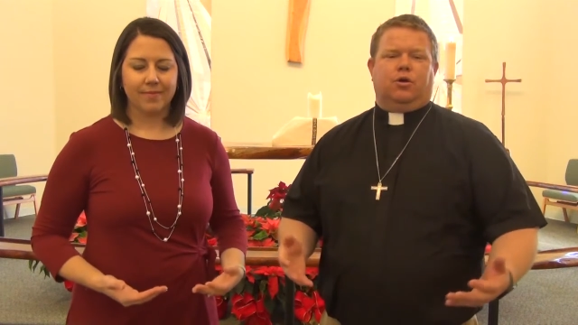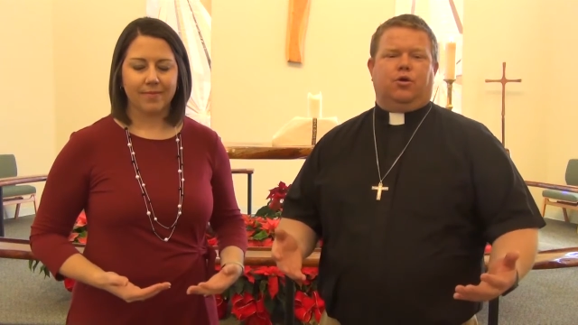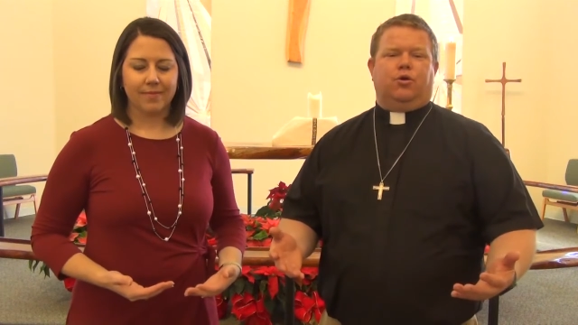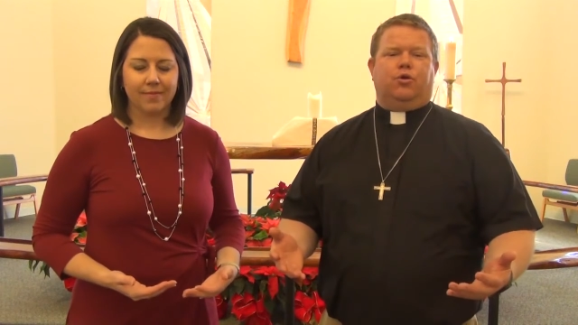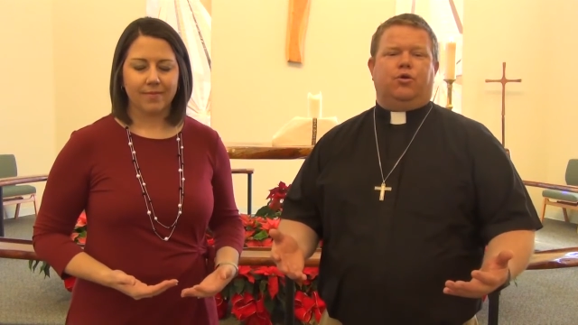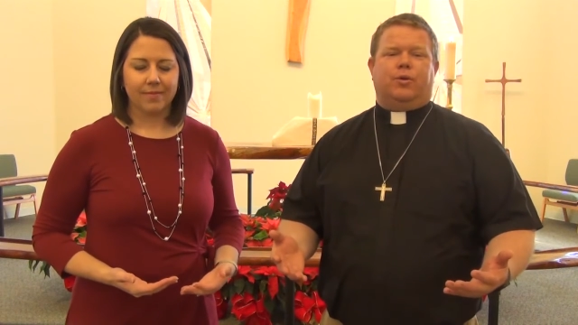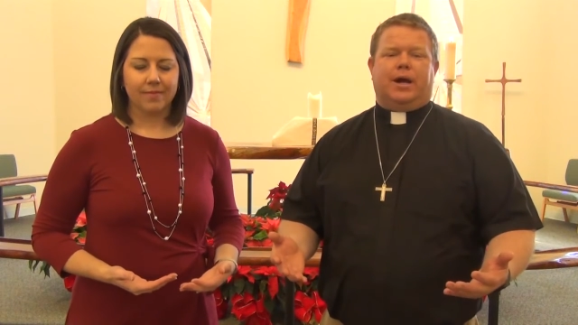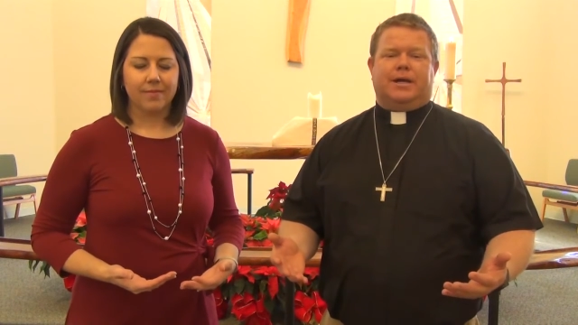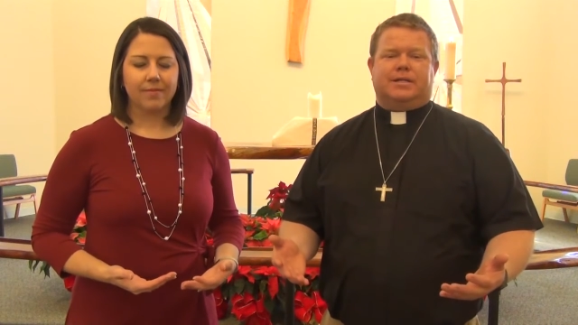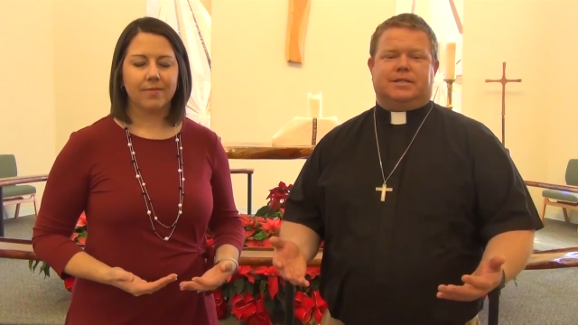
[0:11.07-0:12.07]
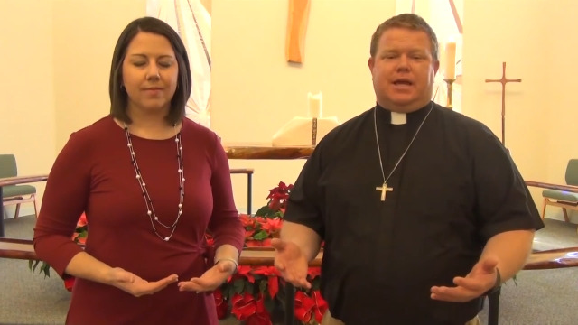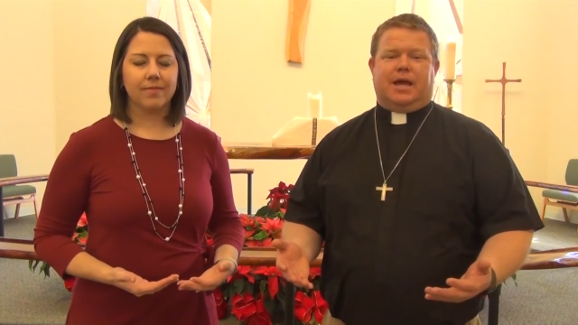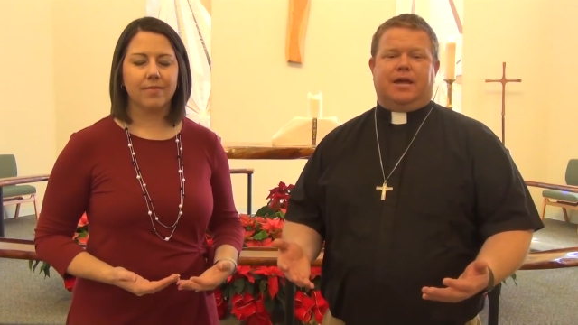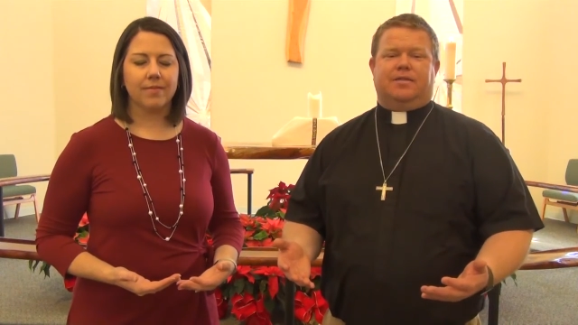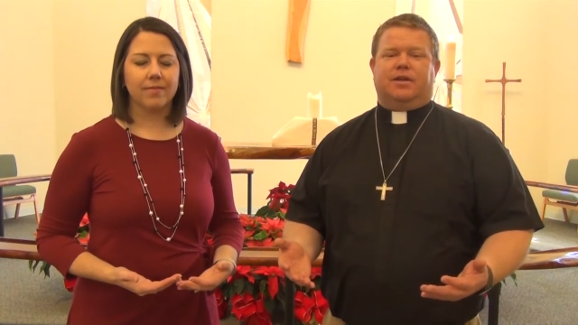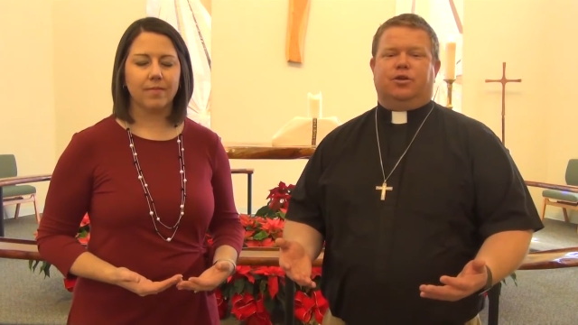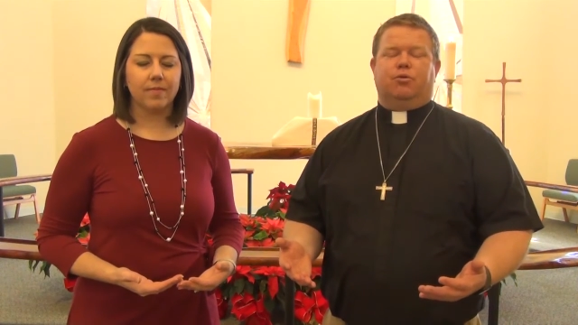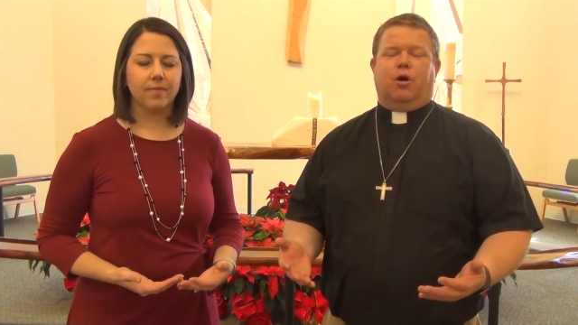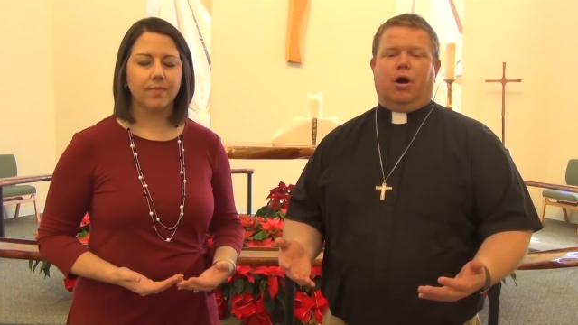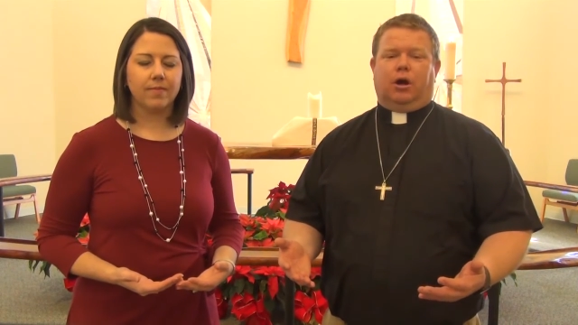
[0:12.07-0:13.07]
Speaker 1: Who do I say that
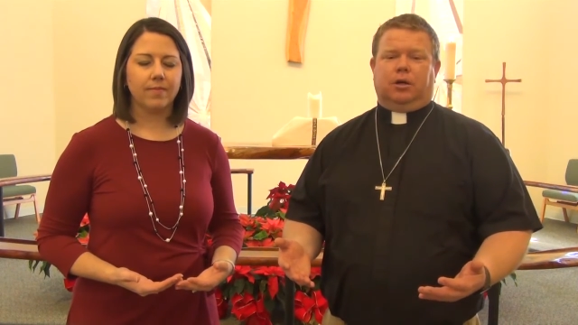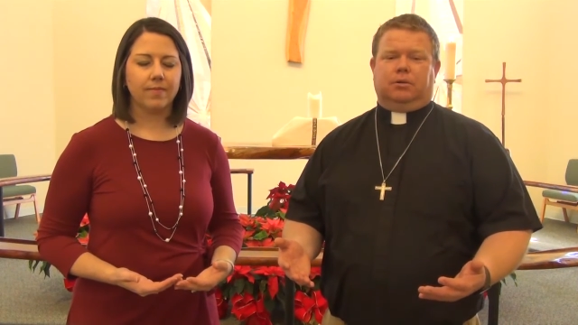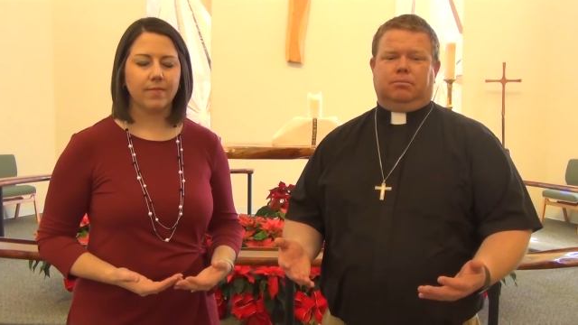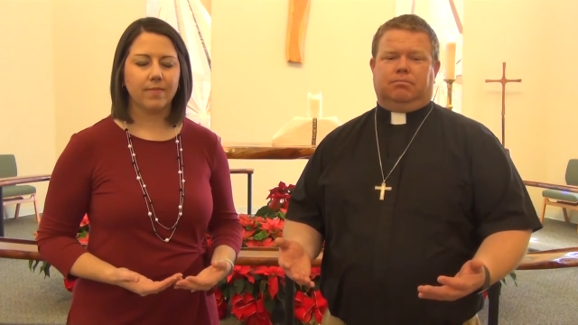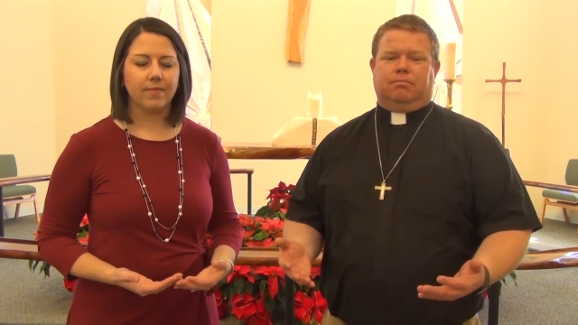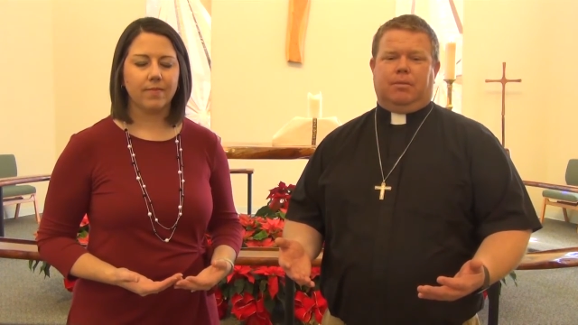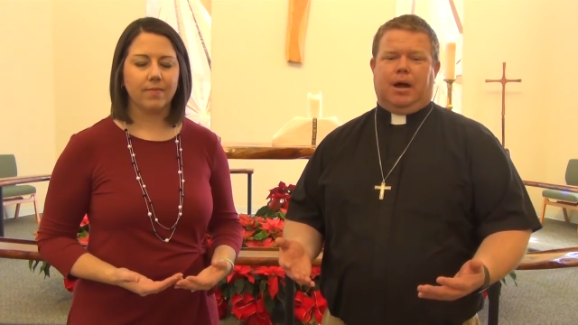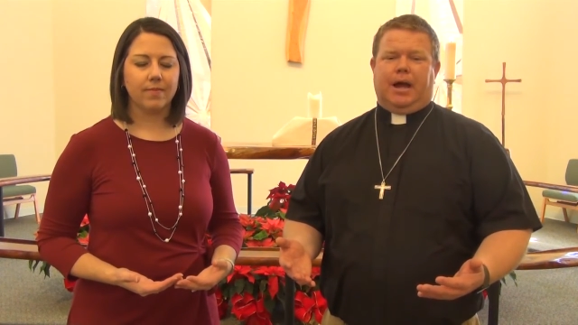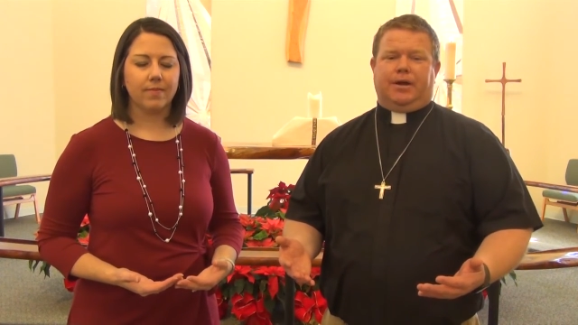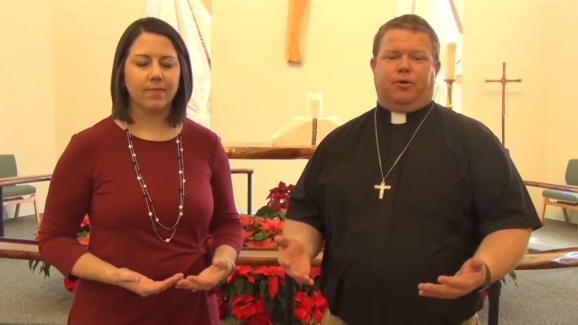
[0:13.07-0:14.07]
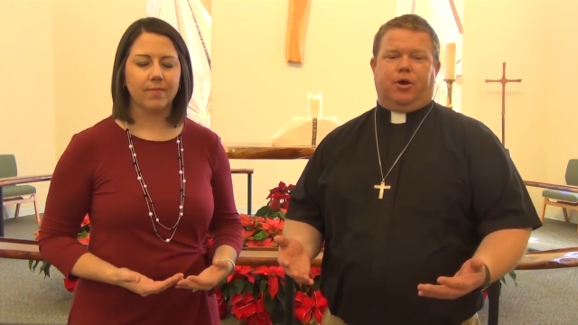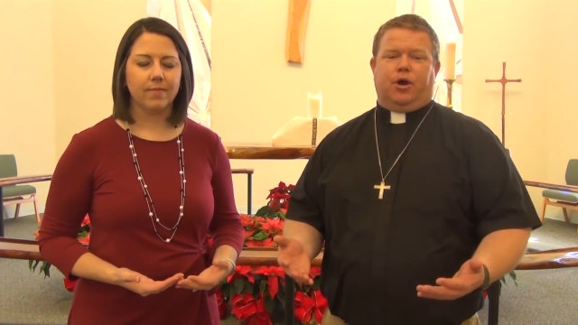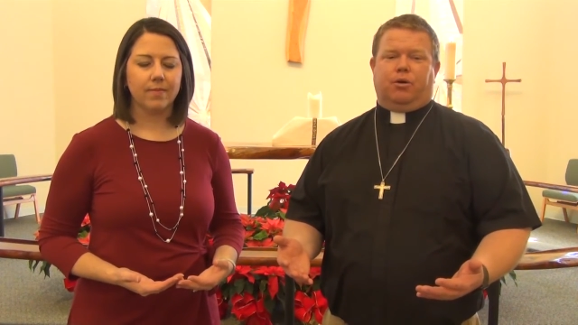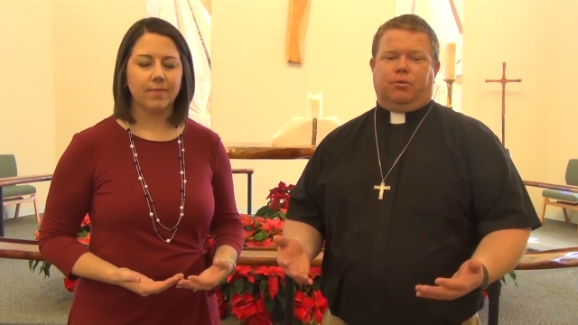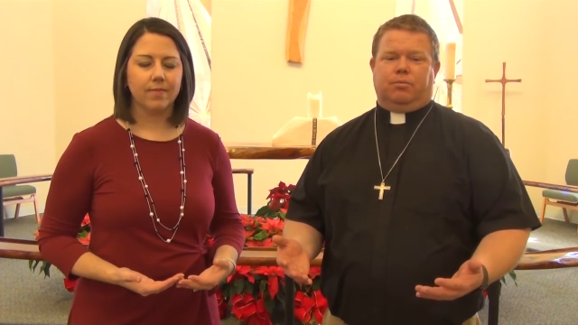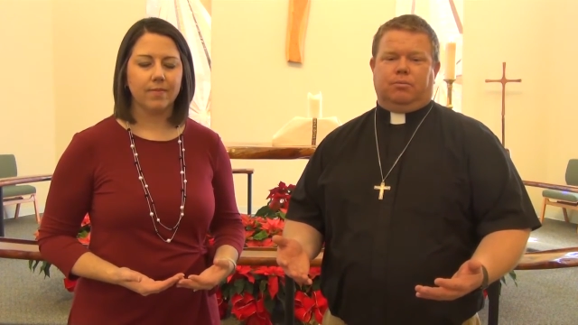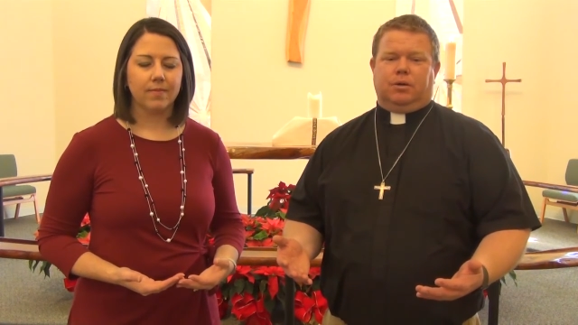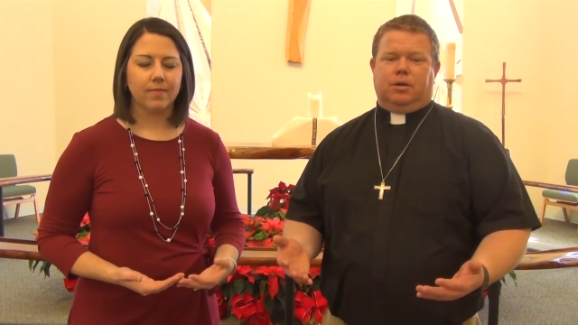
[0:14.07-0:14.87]
you are? I don't know.